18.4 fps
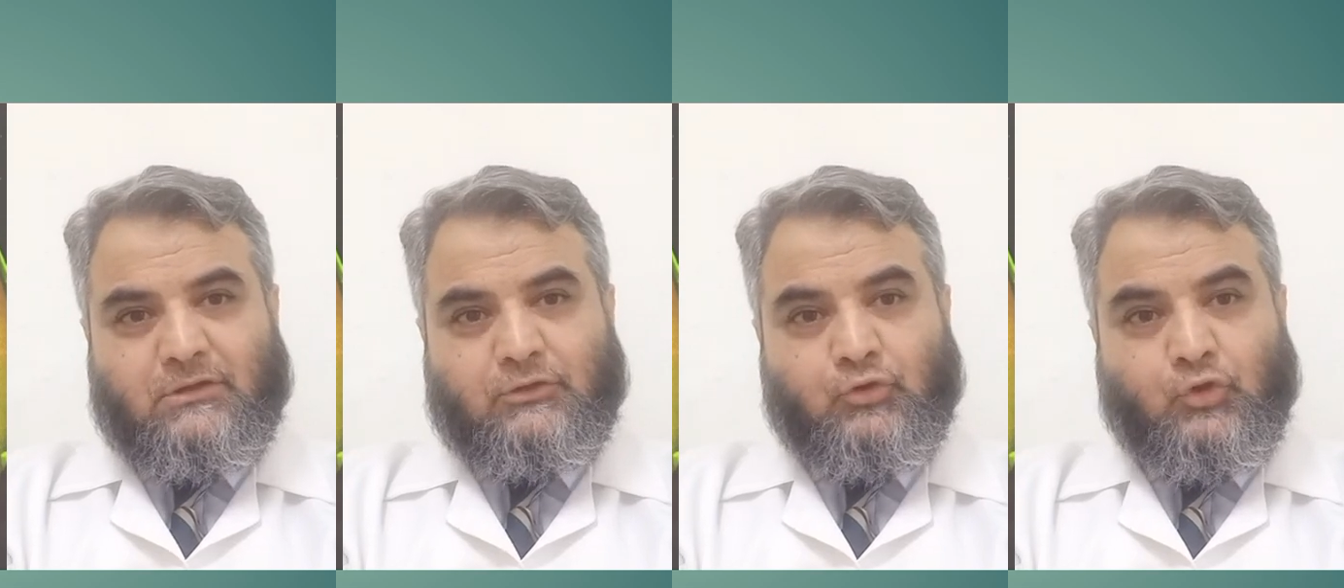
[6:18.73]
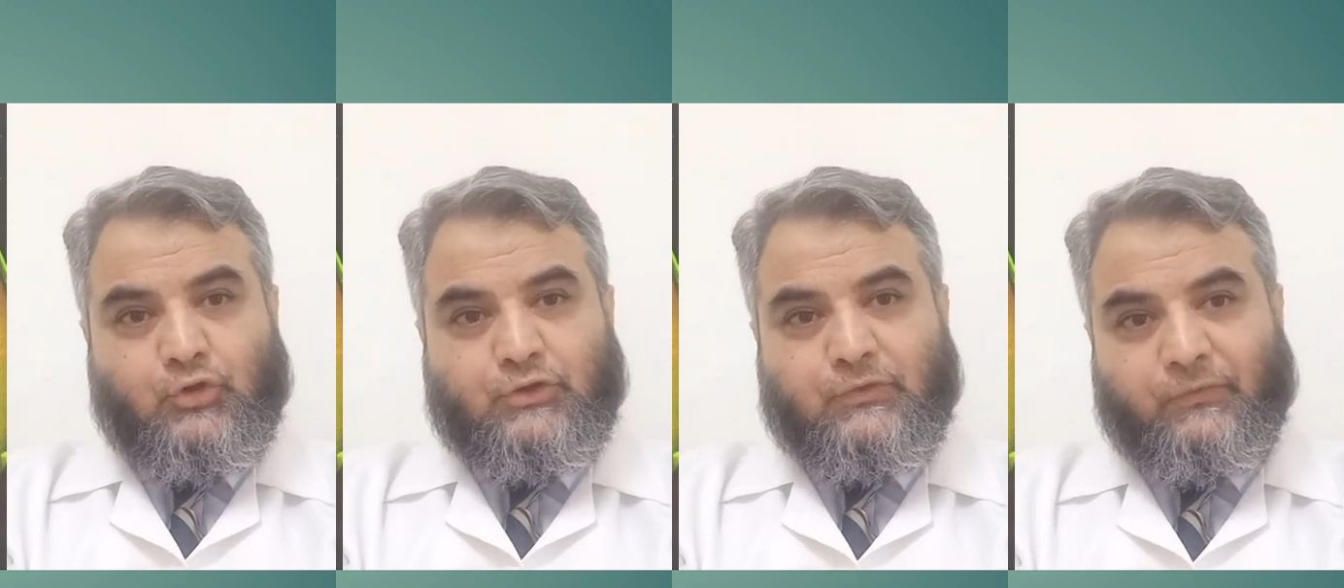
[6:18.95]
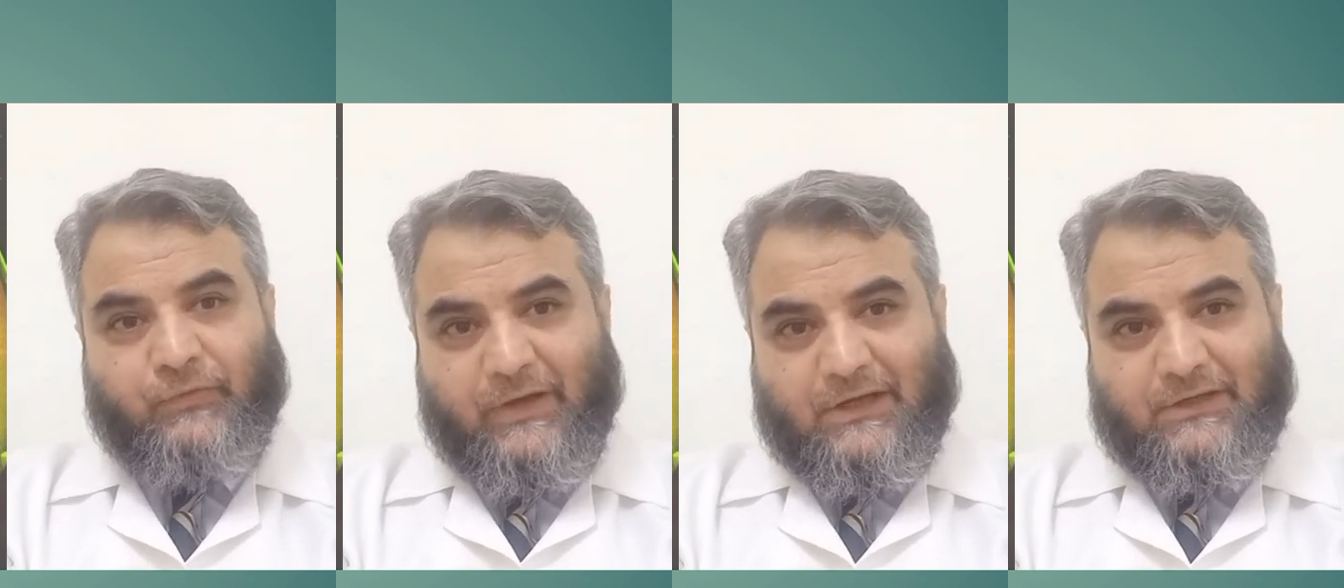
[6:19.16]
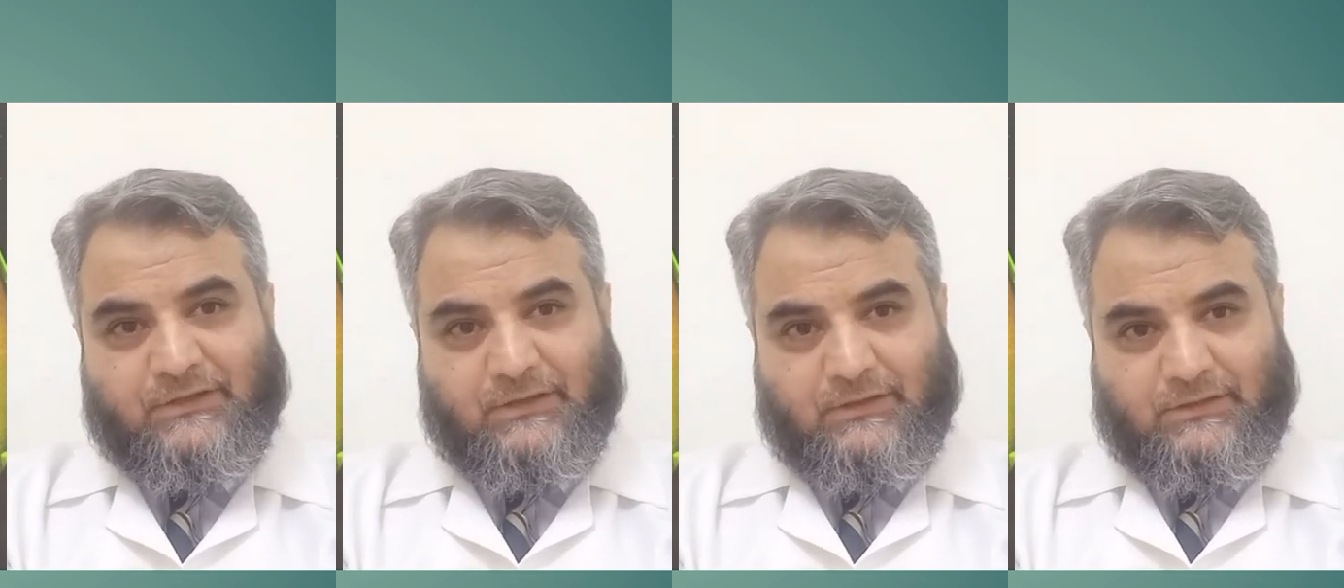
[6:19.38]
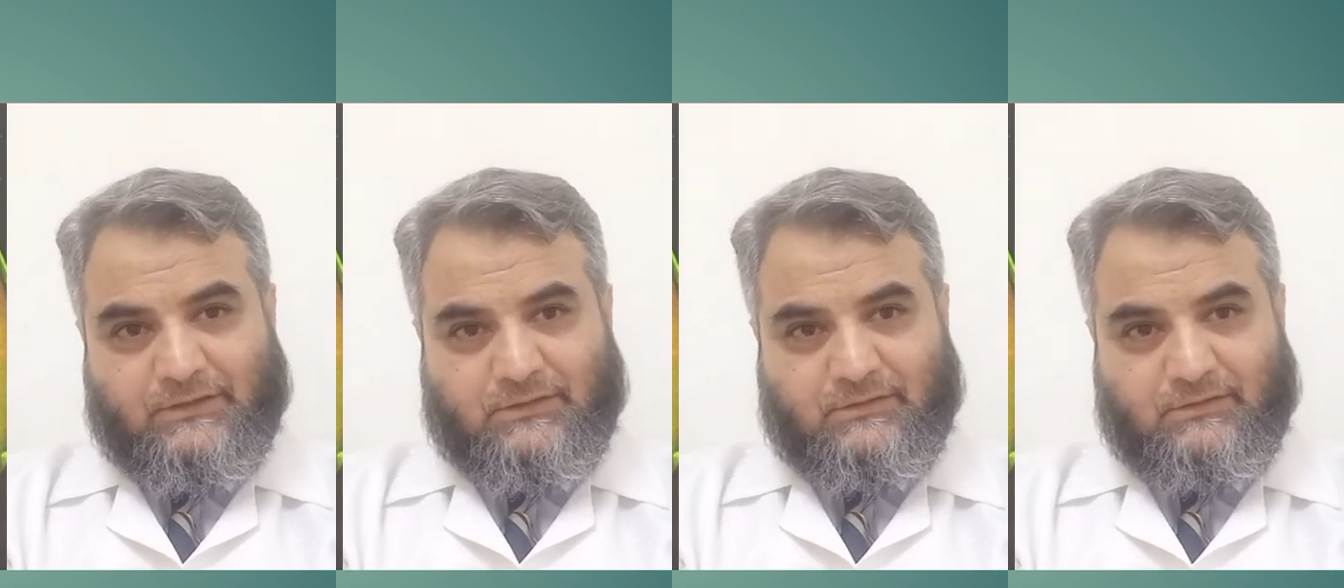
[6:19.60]
those
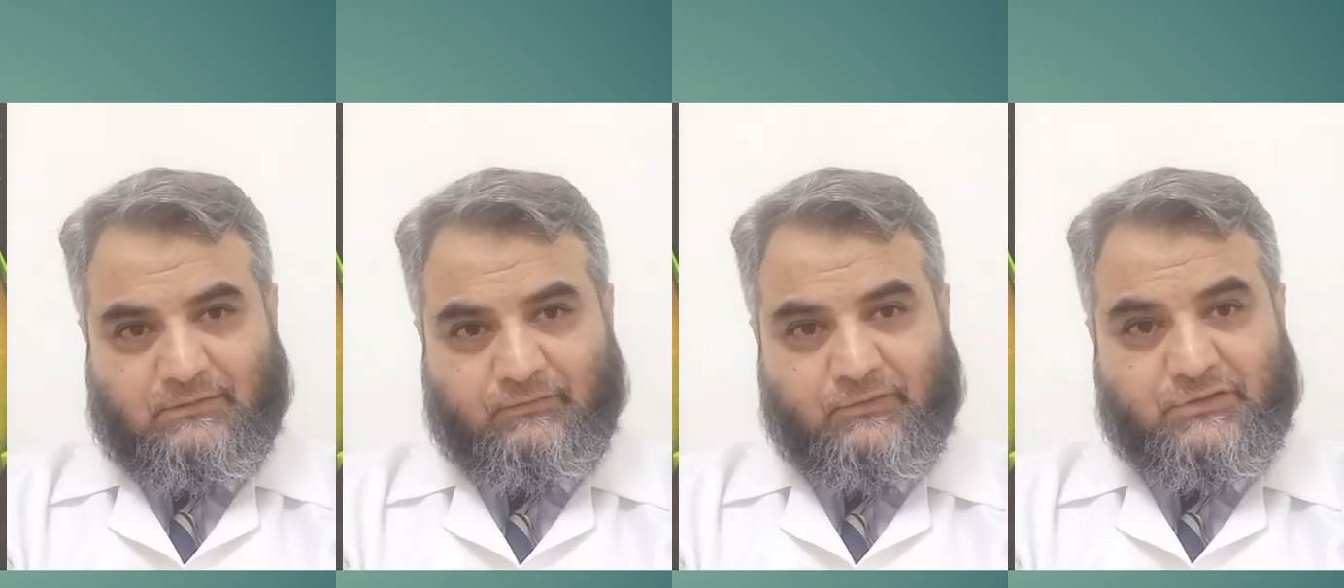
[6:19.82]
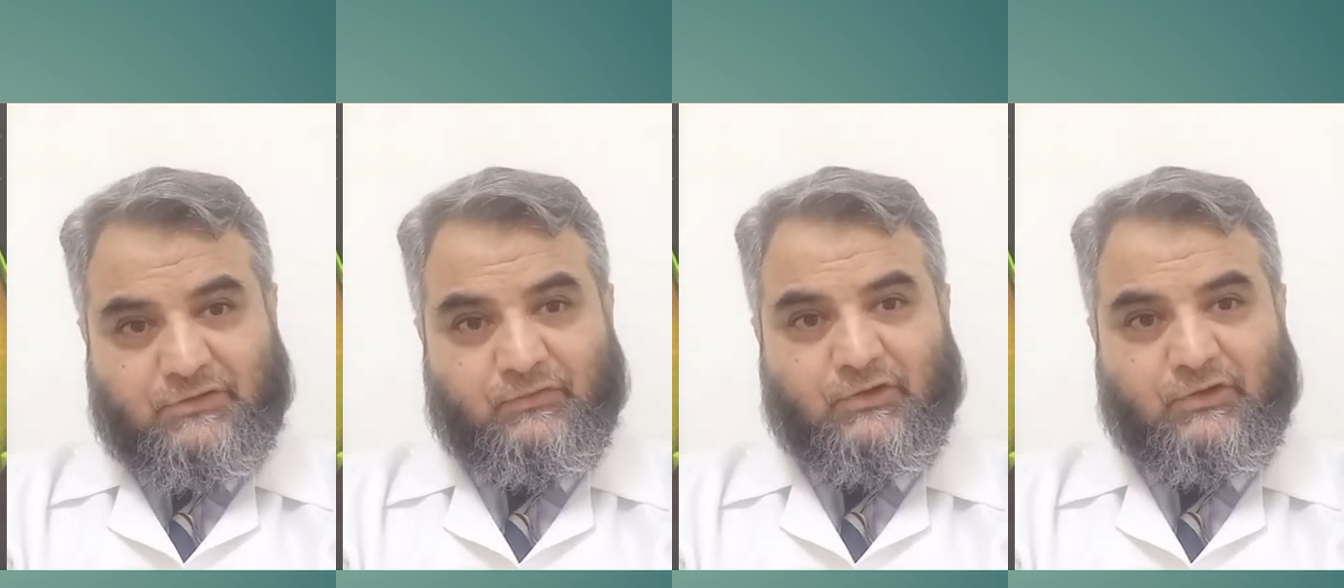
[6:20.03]
factors which